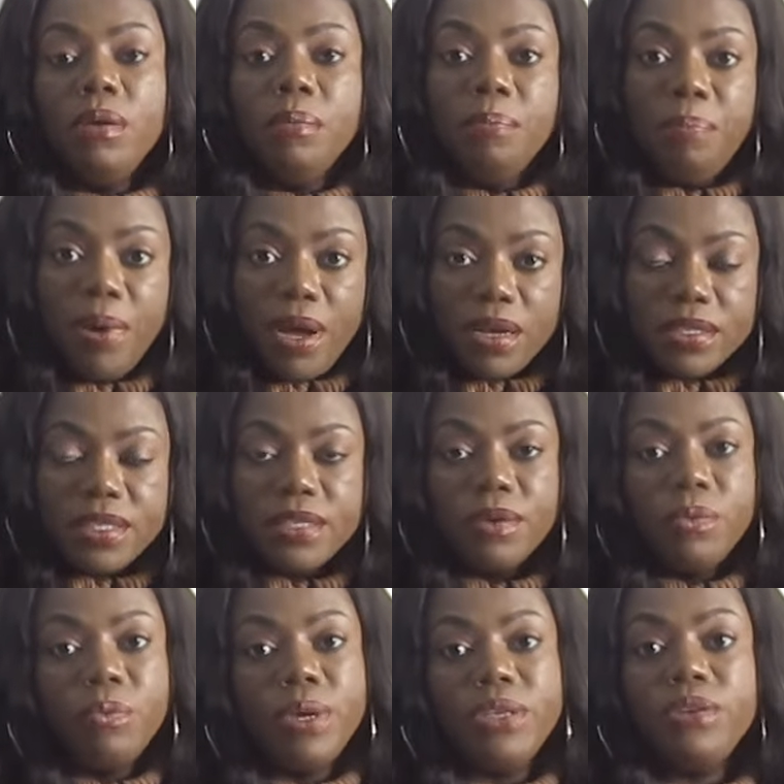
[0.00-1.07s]
But
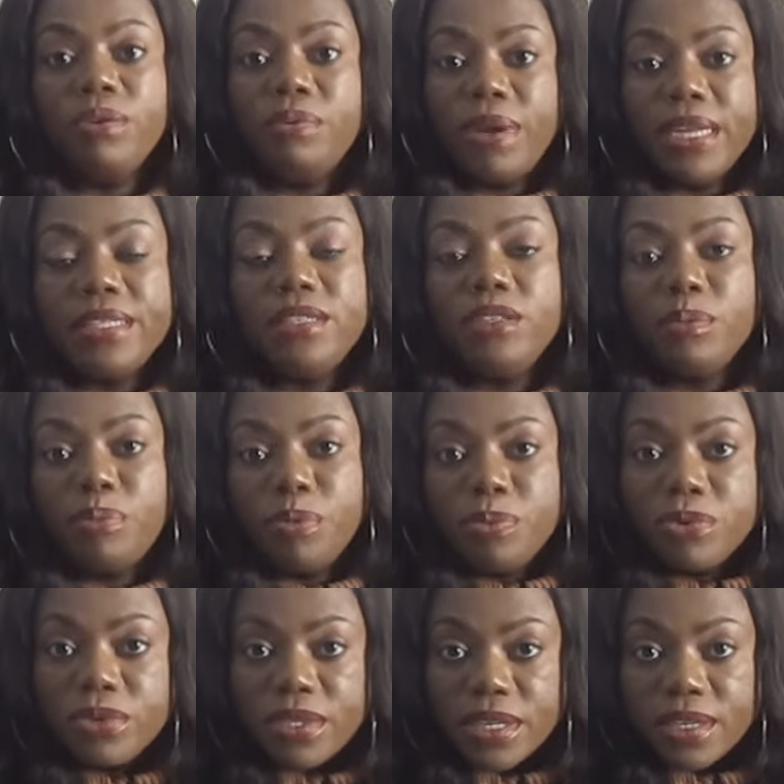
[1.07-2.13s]
when you're writing your
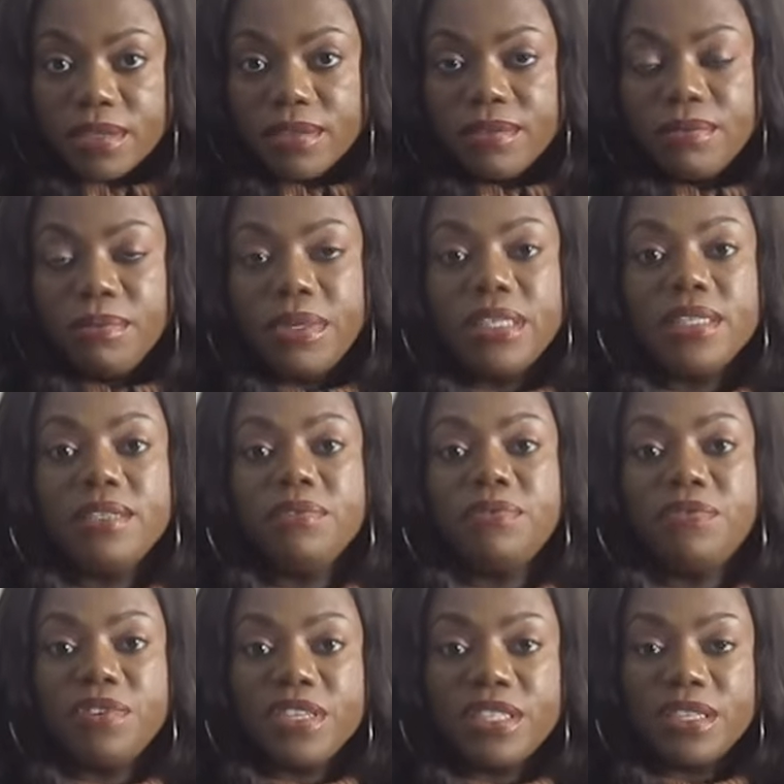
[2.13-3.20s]
proposal, when it's the
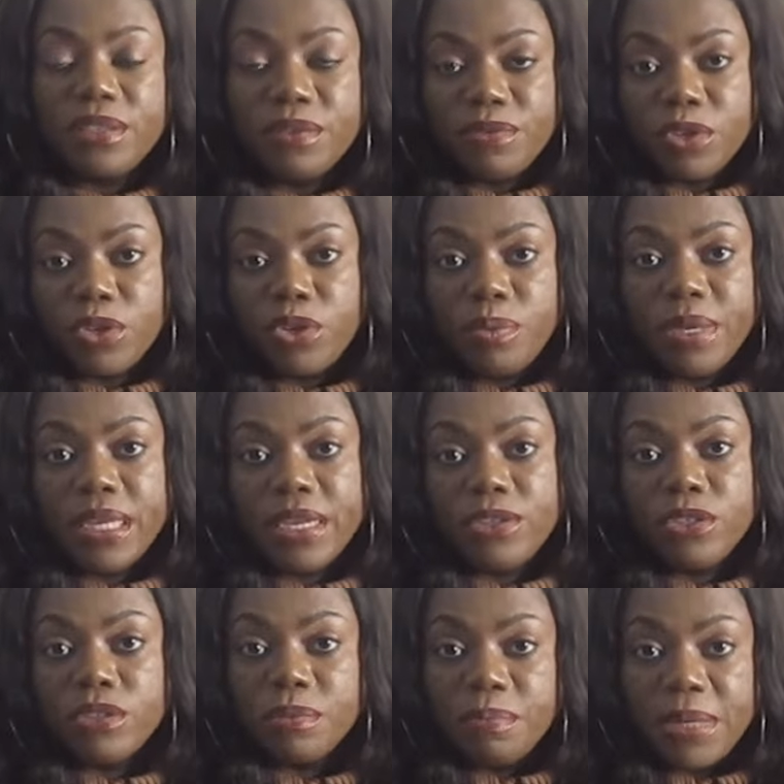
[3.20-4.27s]
first set of document that you
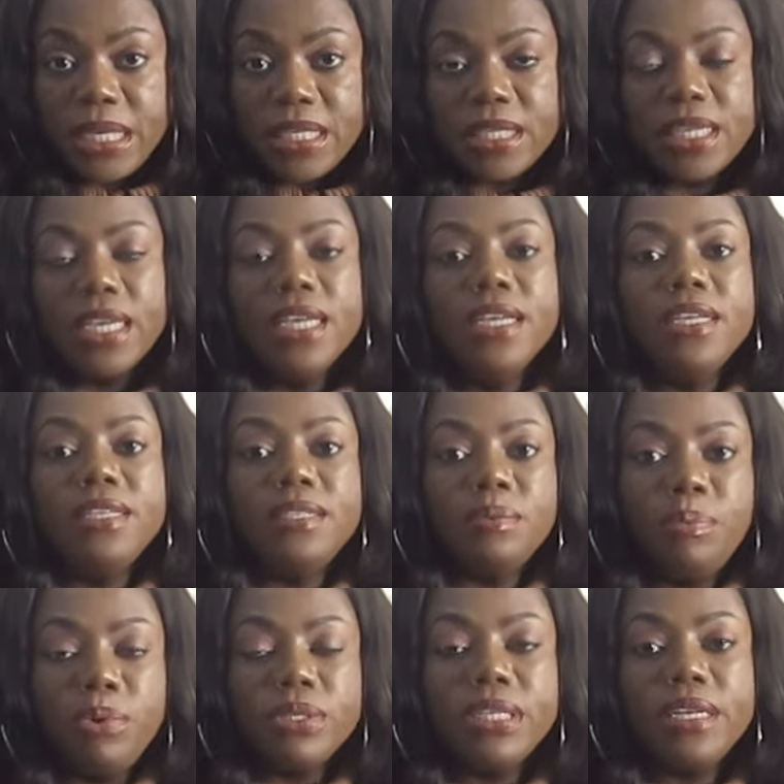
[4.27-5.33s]
submit, it's
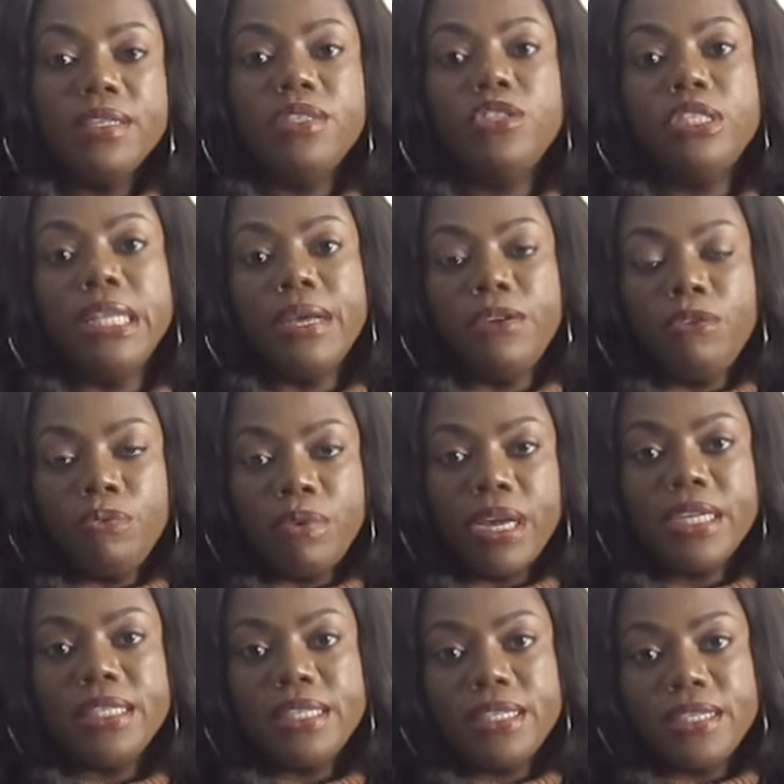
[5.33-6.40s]
important that you
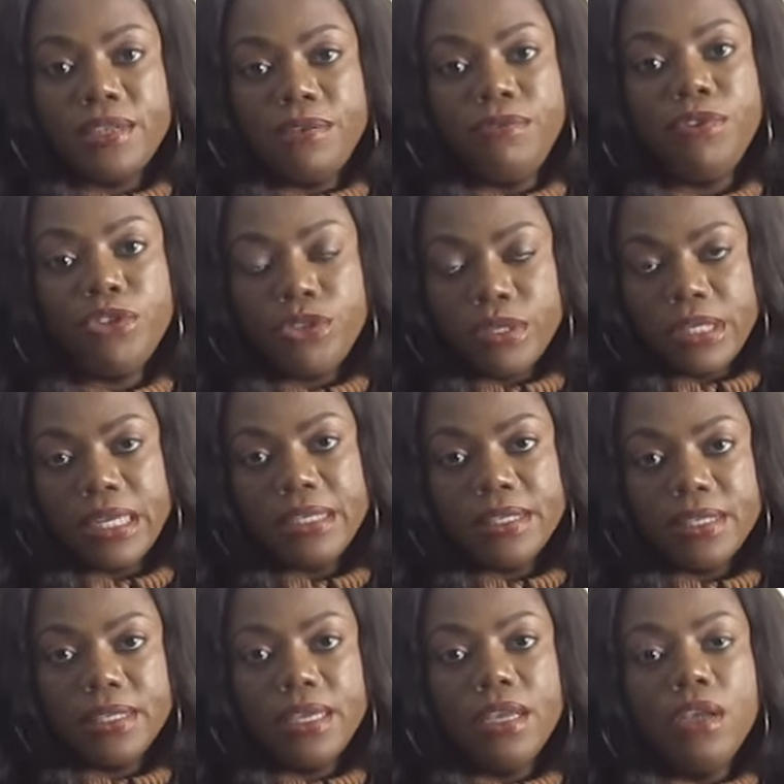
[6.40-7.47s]
write it in future
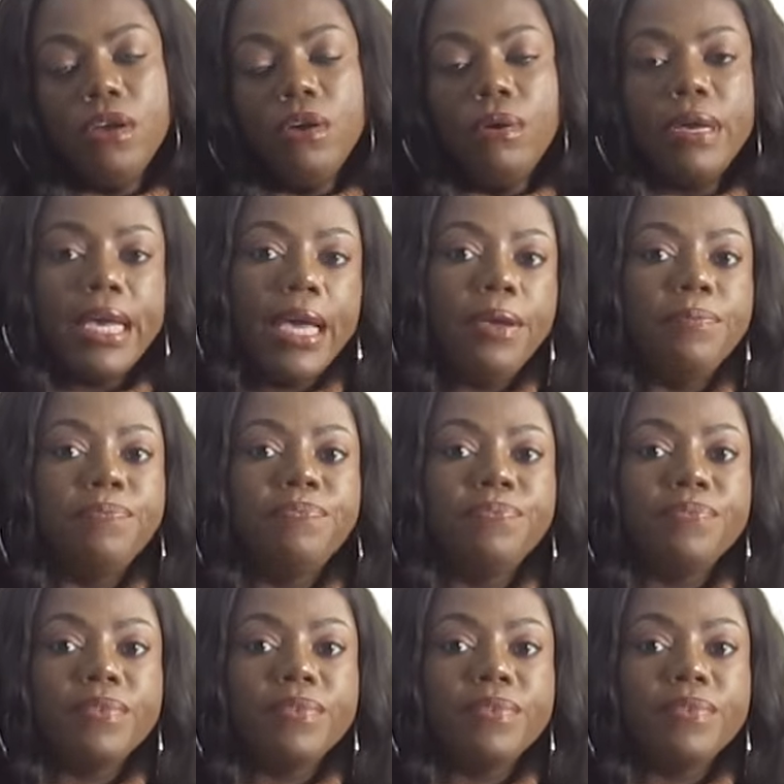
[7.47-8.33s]
tense. Okay,